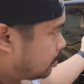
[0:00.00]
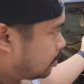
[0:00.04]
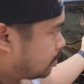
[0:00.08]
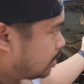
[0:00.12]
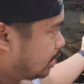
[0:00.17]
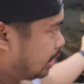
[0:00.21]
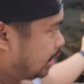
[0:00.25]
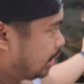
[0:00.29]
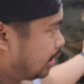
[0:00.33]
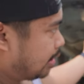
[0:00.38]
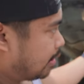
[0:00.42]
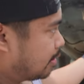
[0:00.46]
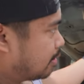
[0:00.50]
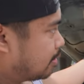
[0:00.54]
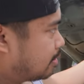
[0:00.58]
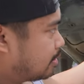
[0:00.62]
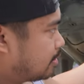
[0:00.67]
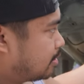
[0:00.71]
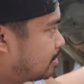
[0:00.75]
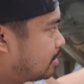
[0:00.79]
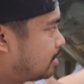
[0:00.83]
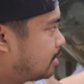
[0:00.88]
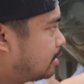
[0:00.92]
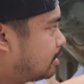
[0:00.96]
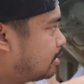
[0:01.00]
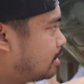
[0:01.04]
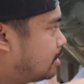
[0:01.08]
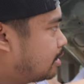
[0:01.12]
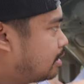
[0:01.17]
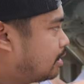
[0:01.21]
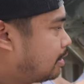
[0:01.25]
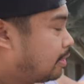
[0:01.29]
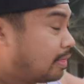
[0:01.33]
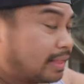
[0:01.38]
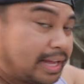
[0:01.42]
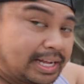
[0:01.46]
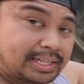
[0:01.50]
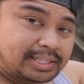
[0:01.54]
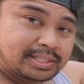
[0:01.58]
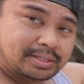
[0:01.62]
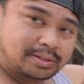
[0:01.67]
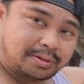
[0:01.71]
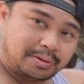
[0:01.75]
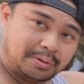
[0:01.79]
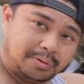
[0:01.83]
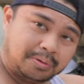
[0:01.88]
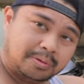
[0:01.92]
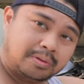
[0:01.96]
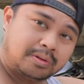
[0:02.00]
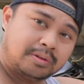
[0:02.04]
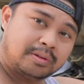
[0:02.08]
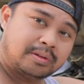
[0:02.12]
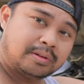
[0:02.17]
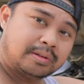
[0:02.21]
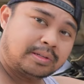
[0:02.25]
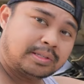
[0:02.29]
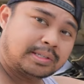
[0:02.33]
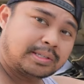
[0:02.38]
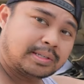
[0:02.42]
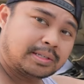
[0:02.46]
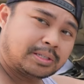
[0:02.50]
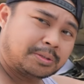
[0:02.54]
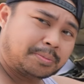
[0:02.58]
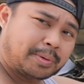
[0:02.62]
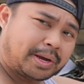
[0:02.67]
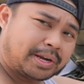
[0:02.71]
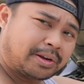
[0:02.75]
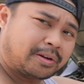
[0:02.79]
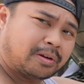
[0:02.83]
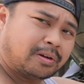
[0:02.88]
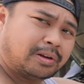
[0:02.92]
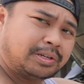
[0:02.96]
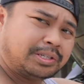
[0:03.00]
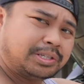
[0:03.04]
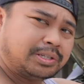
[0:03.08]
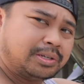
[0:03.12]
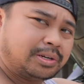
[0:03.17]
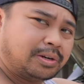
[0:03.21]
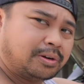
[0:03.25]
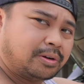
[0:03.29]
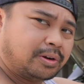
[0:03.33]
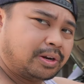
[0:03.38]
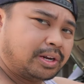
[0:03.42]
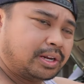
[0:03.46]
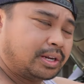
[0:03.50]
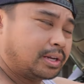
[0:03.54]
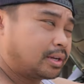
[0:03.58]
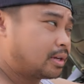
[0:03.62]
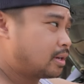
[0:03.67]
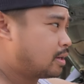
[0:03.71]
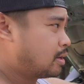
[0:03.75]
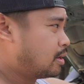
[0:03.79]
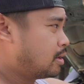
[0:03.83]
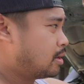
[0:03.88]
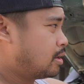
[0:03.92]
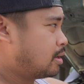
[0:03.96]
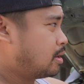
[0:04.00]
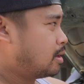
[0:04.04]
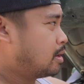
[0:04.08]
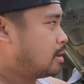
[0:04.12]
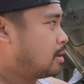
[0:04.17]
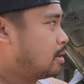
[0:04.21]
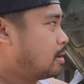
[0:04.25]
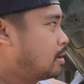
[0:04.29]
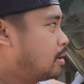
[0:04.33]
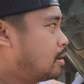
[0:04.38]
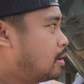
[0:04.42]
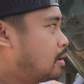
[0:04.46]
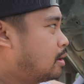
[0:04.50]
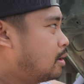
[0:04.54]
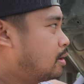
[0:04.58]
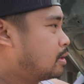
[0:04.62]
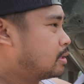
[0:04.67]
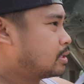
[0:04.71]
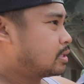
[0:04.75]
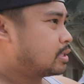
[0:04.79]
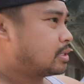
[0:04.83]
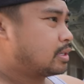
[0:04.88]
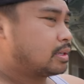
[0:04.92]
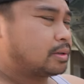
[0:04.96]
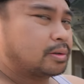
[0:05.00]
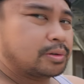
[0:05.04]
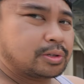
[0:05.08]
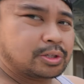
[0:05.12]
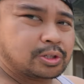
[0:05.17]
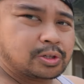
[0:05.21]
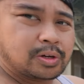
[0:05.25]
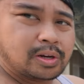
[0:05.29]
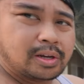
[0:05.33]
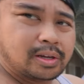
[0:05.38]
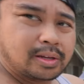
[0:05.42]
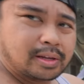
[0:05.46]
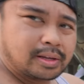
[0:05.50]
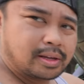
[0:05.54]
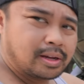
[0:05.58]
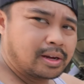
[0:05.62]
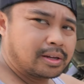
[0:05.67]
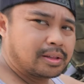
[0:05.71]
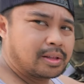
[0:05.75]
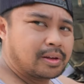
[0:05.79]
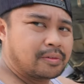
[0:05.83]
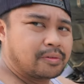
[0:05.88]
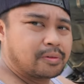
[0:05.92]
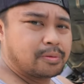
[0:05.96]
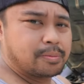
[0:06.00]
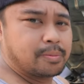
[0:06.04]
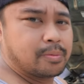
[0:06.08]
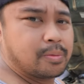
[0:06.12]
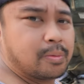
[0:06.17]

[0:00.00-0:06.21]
there you go. That's new. It's the Spiker Engineering single strut. Got that from